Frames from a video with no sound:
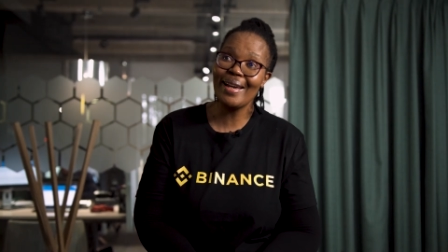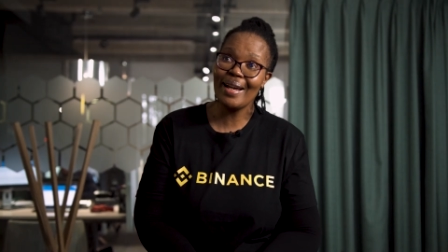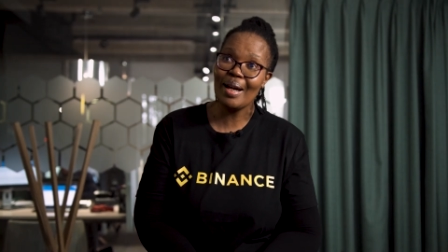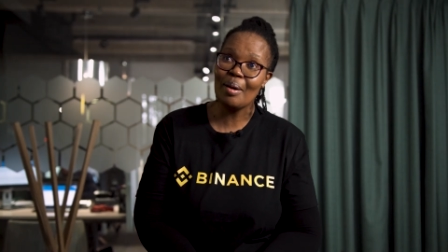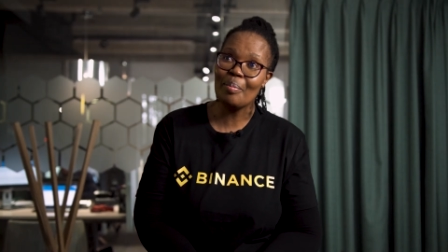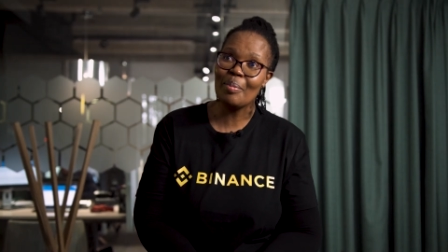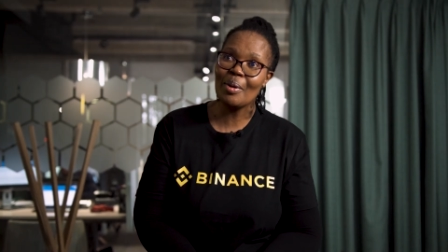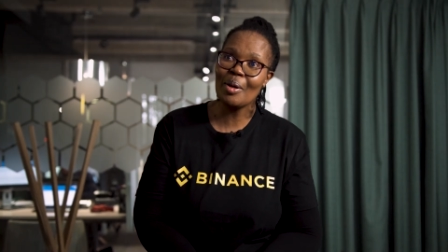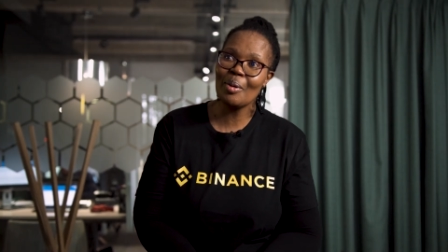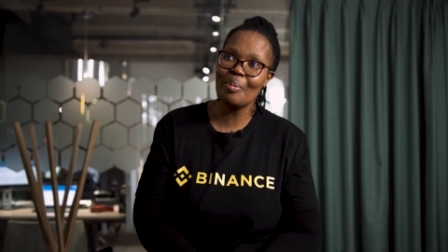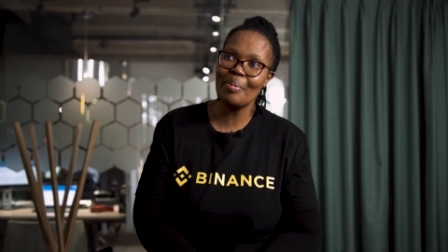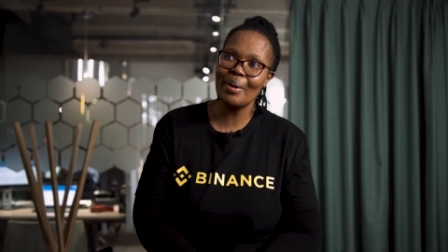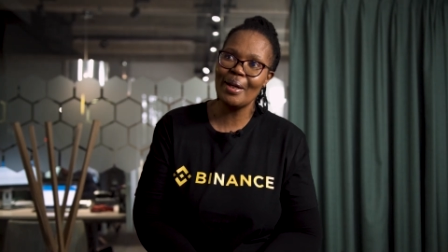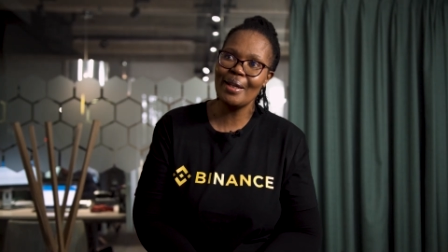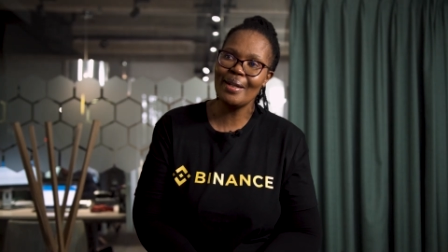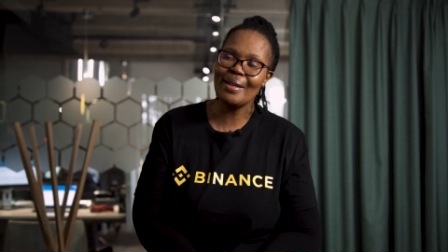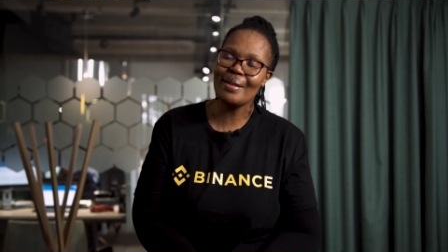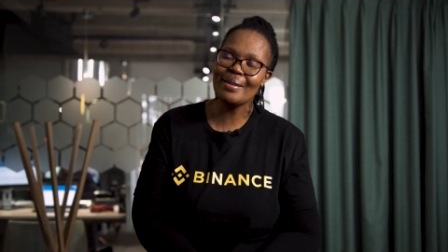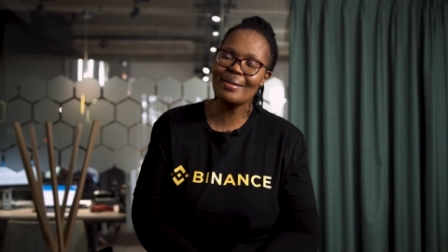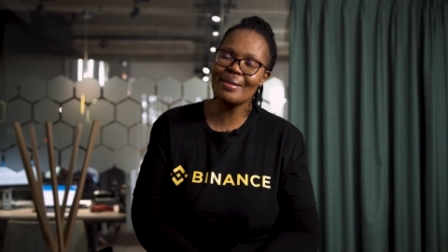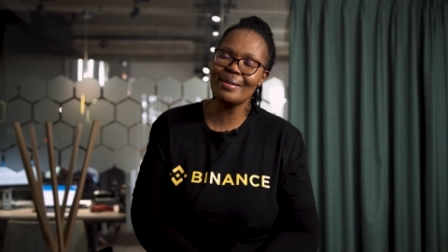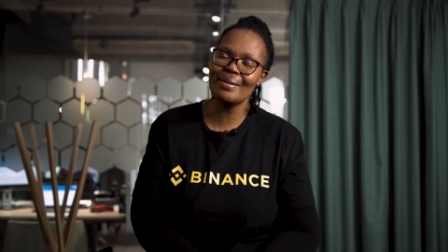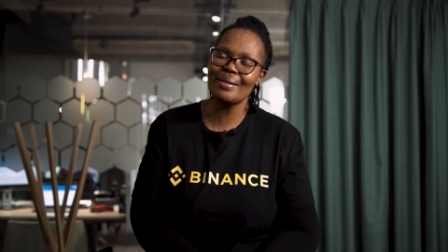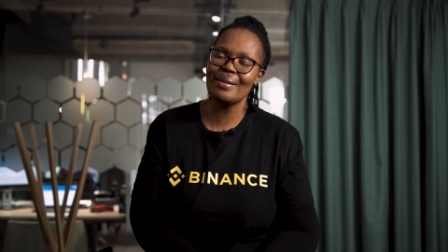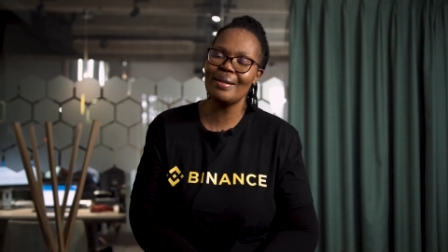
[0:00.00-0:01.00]
about
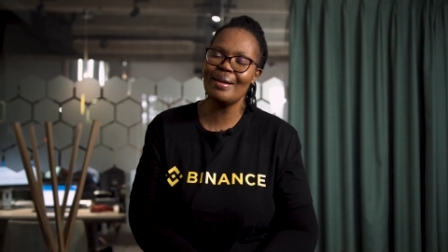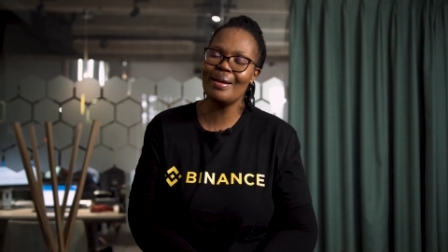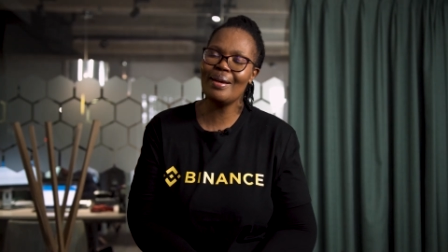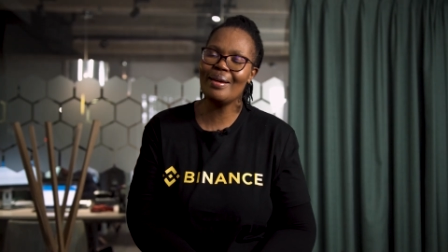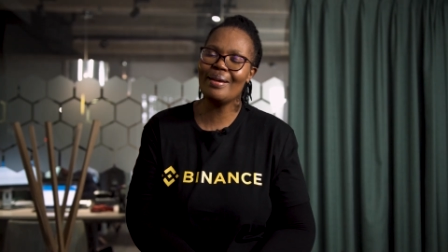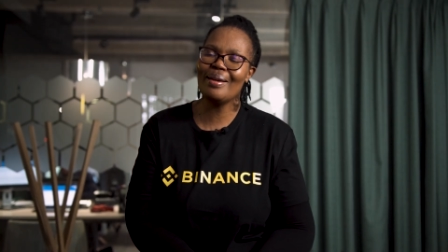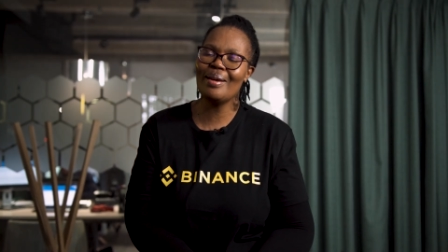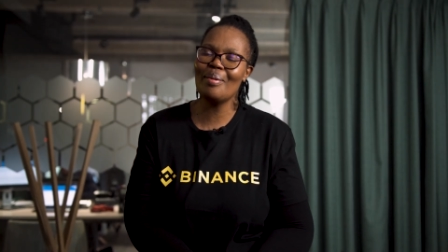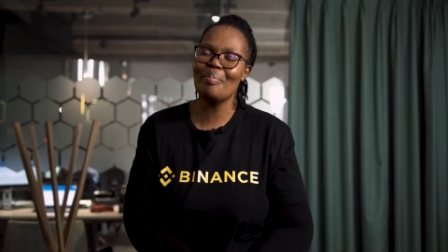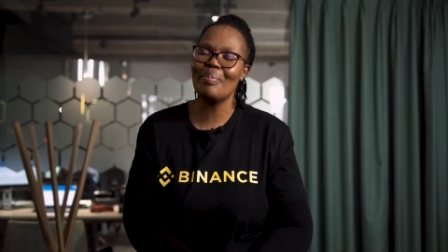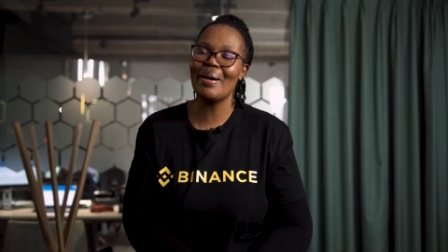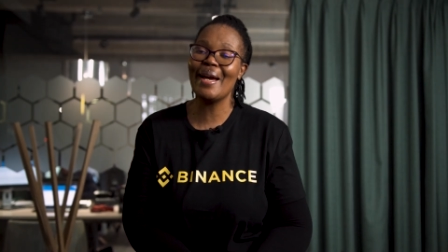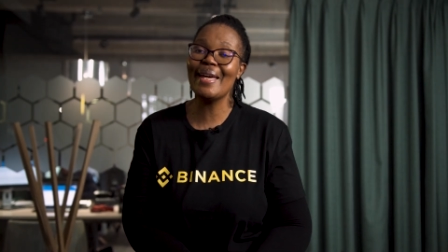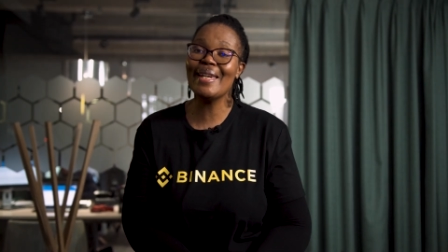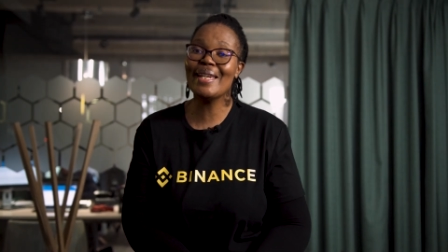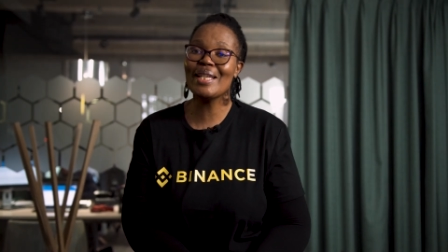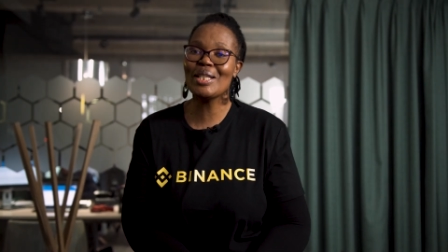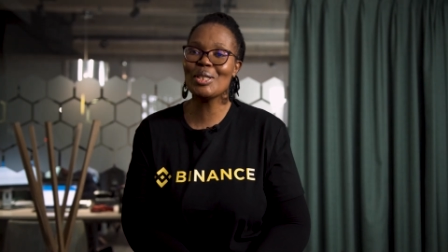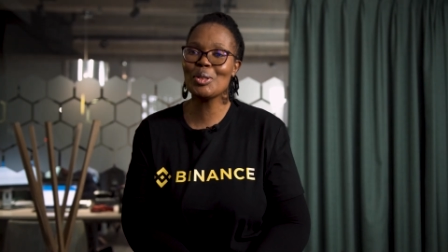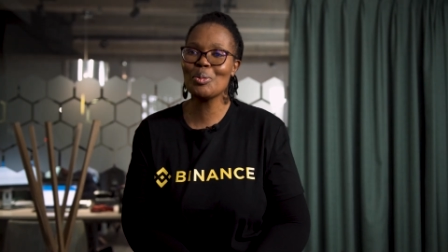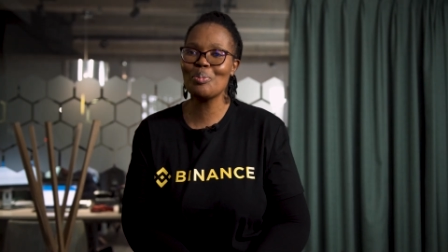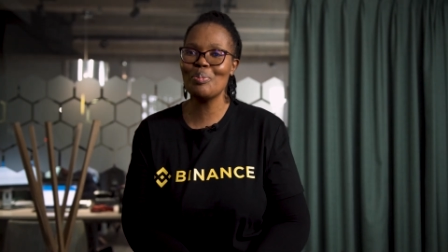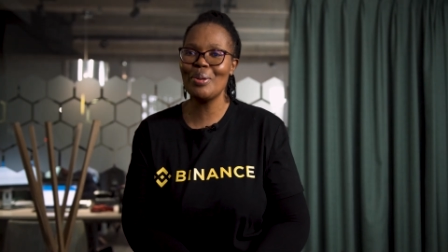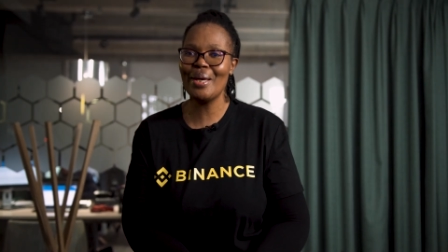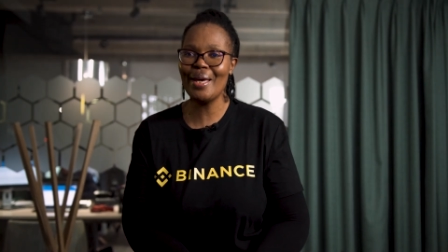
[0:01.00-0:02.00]
Binance is the
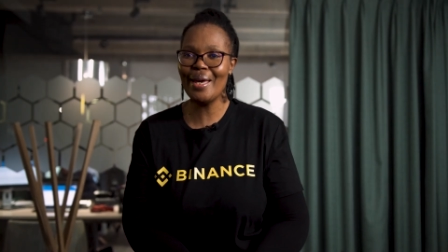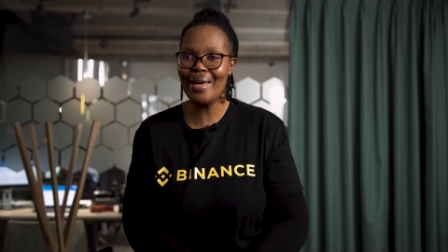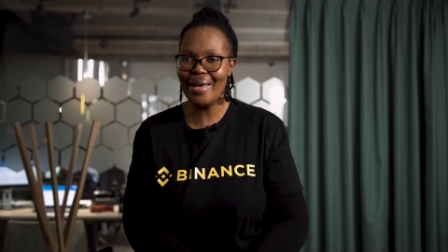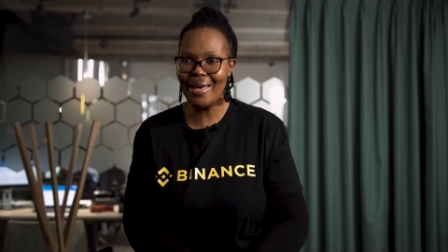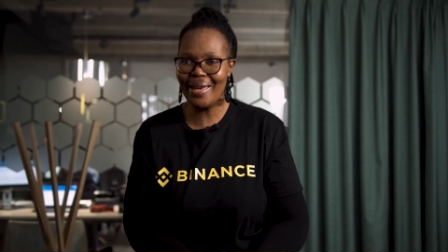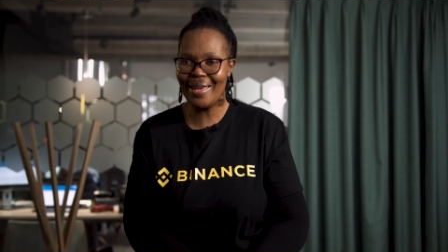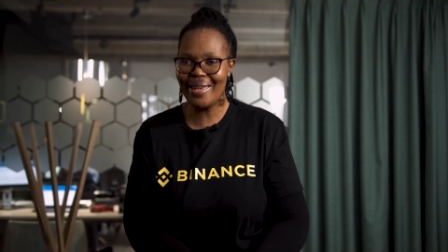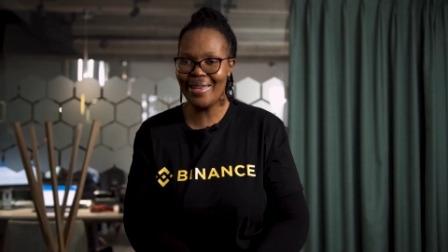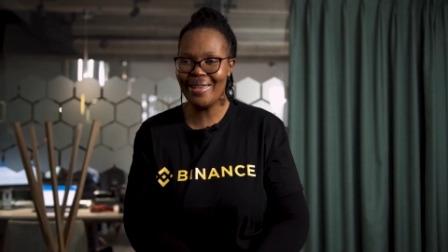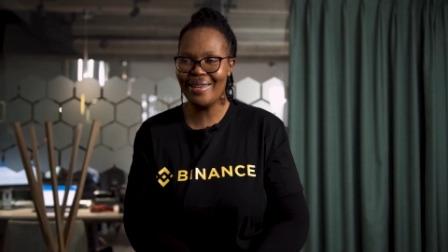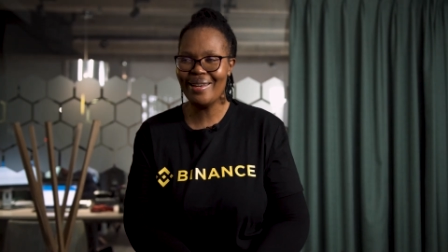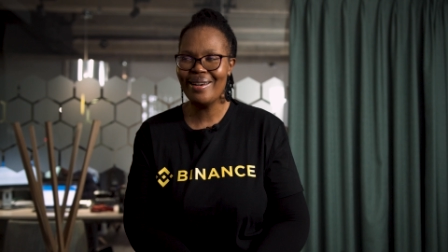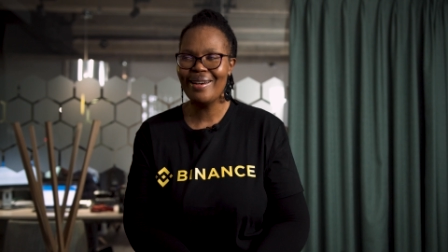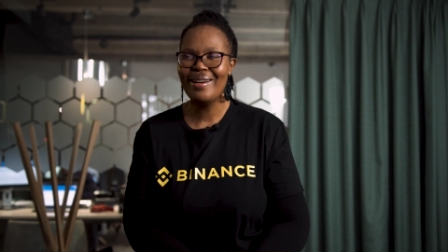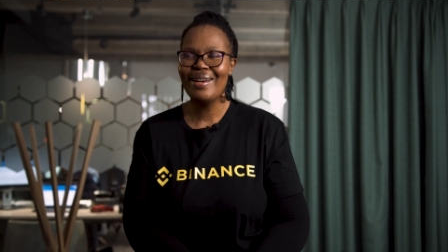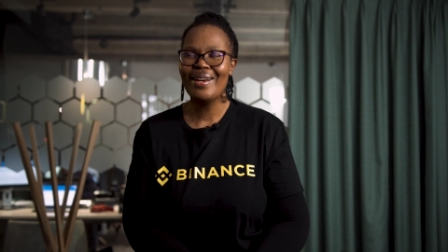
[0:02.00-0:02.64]
Binance Pay,